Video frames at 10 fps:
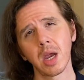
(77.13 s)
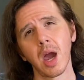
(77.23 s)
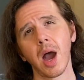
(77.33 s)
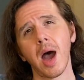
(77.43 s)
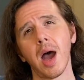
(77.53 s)

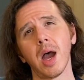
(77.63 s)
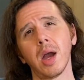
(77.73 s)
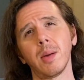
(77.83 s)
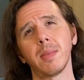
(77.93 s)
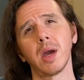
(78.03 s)

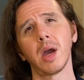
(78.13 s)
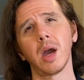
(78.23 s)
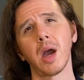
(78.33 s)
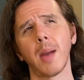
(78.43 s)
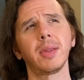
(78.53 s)
Um,
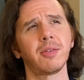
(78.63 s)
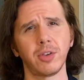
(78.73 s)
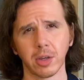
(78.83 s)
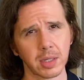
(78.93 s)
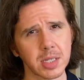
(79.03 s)
I believe
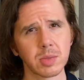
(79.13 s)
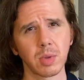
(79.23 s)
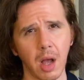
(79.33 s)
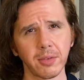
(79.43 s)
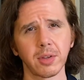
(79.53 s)
Uranus will
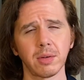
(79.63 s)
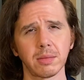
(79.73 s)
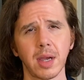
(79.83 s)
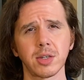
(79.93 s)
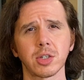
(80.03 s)
also
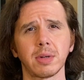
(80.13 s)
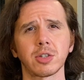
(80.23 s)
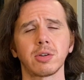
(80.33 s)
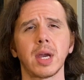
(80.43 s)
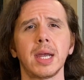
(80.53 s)
enter
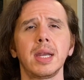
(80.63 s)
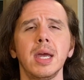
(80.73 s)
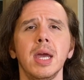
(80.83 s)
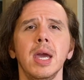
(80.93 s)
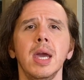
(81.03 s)
retrograde.
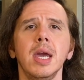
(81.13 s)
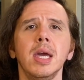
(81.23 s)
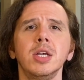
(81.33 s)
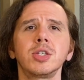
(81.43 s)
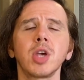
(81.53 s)

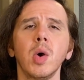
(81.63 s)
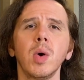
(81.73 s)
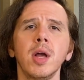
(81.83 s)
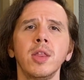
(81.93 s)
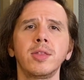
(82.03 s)

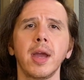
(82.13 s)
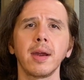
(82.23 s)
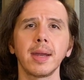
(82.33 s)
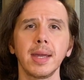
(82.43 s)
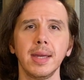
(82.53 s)
So
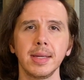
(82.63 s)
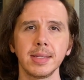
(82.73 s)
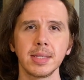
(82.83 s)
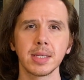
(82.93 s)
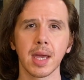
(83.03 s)
there
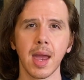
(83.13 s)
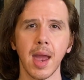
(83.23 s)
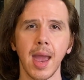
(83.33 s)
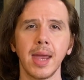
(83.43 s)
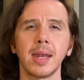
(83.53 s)
is
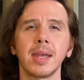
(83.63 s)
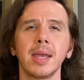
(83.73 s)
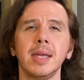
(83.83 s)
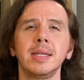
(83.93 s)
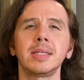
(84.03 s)
an
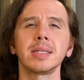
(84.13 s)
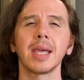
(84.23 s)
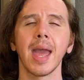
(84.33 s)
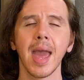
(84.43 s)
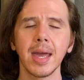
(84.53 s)

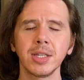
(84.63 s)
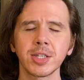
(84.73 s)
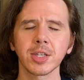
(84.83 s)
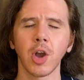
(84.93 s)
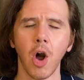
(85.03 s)

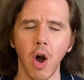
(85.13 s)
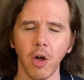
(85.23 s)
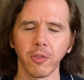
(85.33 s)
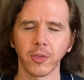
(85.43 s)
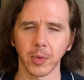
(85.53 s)
intense
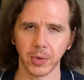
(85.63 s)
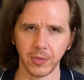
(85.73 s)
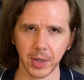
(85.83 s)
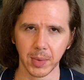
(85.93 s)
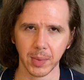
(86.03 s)
call for
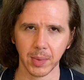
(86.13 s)
review.